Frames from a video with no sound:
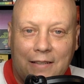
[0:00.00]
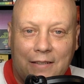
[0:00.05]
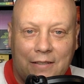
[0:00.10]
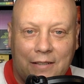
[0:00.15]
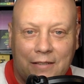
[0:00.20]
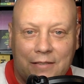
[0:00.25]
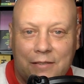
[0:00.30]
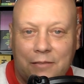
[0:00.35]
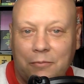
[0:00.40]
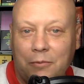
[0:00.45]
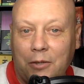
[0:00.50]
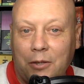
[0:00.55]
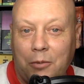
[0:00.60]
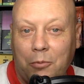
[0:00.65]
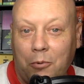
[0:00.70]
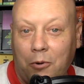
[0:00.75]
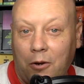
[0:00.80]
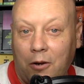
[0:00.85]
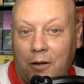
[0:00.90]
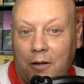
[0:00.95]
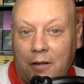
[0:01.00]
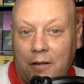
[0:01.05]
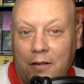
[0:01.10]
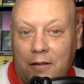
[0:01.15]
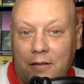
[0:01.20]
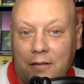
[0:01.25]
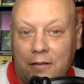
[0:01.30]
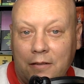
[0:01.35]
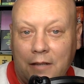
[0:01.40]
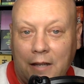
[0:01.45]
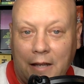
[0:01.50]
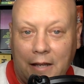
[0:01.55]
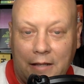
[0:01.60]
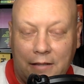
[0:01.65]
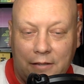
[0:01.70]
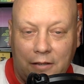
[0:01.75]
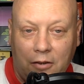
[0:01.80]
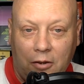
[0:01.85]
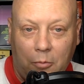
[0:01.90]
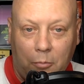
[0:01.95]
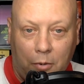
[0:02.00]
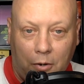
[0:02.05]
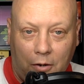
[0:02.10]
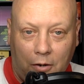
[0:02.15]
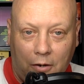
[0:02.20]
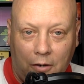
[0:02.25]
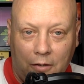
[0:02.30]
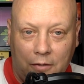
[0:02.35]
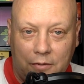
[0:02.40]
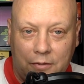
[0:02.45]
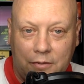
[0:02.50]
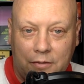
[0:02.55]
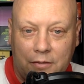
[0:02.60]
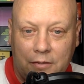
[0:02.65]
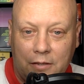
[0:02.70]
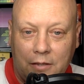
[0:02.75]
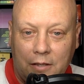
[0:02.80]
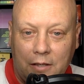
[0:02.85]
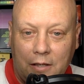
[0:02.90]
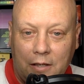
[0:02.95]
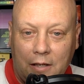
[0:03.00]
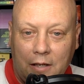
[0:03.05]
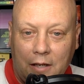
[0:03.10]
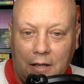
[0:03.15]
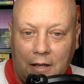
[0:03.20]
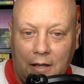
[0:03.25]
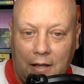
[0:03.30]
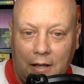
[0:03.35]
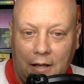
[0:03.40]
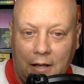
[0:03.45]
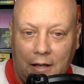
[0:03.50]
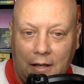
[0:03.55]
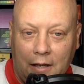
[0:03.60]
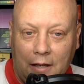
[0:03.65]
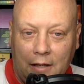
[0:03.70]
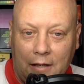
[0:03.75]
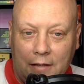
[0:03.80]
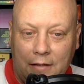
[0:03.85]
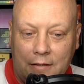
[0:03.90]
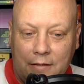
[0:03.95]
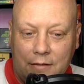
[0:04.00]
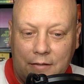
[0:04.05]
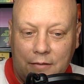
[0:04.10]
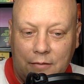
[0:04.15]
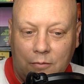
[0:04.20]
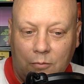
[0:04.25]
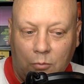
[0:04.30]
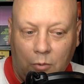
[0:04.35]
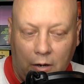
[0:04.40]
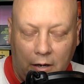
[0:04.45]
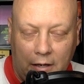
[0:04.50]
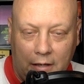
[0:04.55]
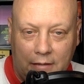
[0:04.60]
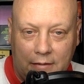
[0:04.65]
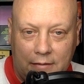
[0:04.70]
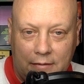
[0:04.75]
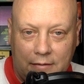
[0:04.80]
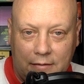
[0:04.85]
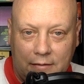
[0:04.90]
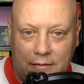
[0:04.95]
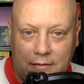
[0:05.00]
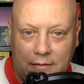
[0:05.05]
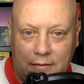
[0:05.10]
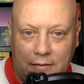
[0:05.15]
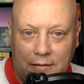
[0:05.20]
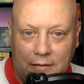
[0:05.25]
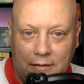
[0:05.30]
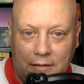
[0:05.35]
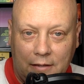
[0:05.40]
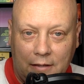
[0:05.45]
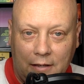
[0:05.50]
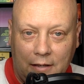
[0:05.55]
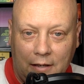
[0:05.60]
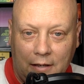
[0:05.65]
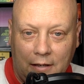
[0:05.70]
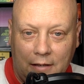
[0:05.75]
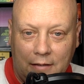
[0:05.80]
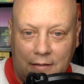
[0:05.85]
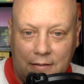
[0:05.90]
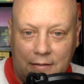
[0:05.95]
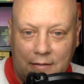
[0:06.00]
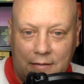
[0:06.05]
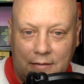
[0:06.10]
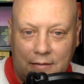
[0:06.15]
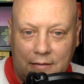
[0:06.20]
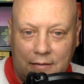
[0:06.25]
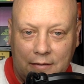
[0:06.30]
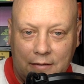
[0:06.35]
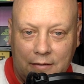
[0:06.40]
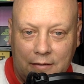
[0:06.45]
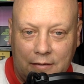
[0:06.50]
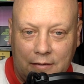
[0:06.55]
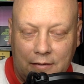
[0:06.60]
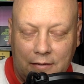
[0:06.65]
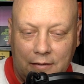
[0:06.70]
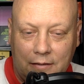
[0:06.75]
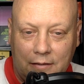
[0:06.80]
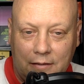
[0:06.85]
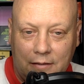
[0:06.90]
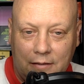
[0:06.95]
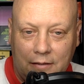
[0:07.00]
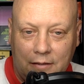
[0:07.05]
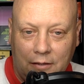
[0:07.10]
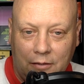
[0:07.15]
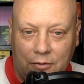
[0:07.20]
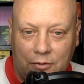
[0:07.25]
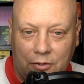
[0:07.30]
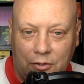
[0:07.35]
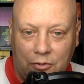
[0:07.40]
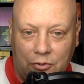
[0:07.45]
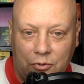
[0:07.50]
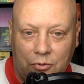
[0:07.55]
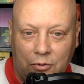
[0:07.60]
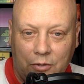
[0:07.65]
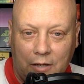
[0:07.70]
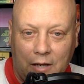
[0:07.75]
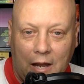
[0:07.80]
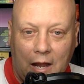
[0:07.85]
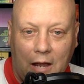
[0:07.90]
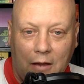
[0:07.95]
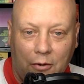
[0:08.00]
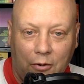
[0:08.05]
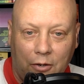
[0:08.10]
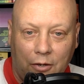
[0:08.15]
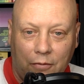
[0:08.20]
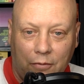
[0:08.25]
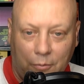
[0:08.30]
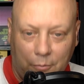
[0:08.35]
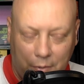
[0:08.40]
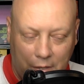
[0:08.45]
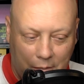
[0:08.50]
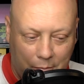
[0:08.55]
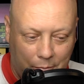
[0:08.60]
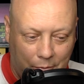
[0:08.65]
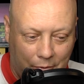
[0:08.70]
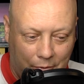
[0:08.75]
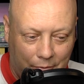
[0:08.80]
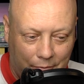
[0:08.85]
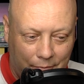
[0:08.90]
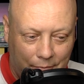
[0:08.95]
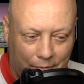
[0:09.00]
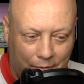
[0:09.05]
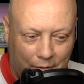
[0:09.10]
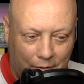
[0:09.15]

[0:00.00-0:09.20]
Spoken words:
doesn't really work, hangs out in bars, and writes, and, you know, starts to encounter different people.